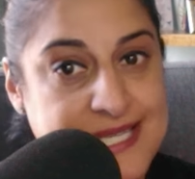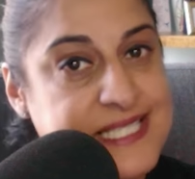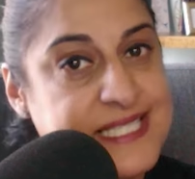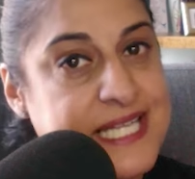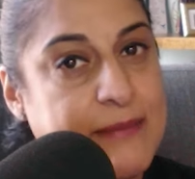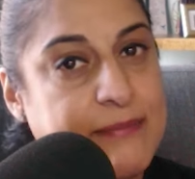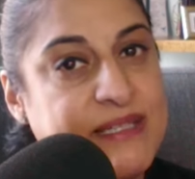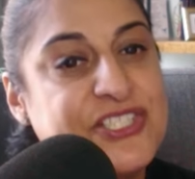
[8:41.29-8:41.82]

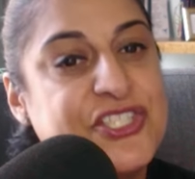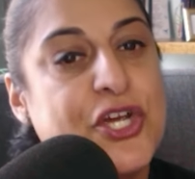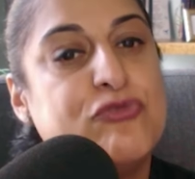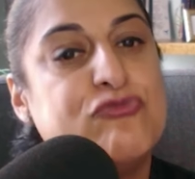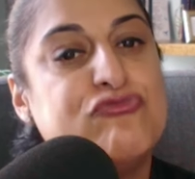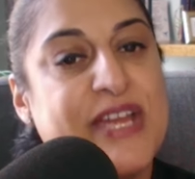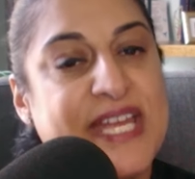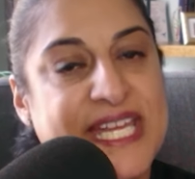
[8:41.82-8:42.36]
establish a
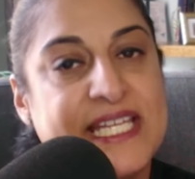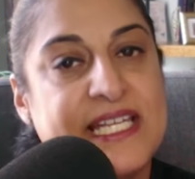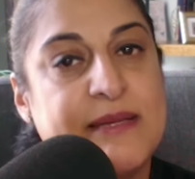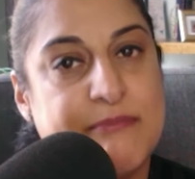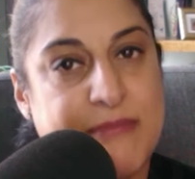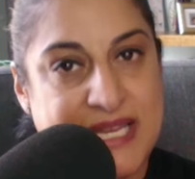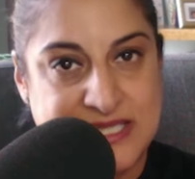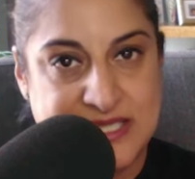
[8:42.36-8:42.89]
regular
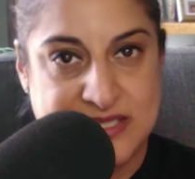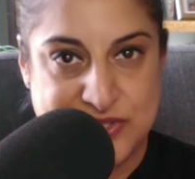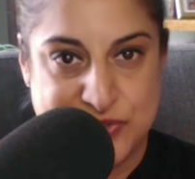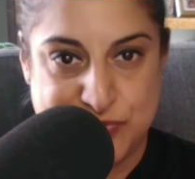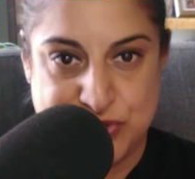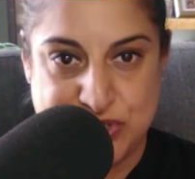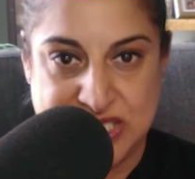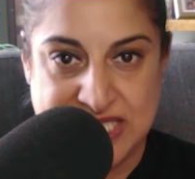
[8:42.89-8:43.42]

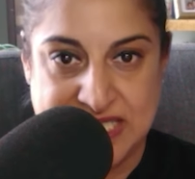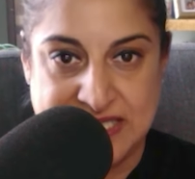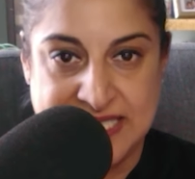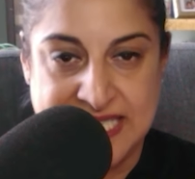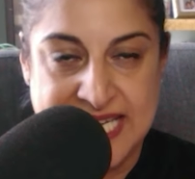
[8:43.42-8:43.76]
maintenance routine.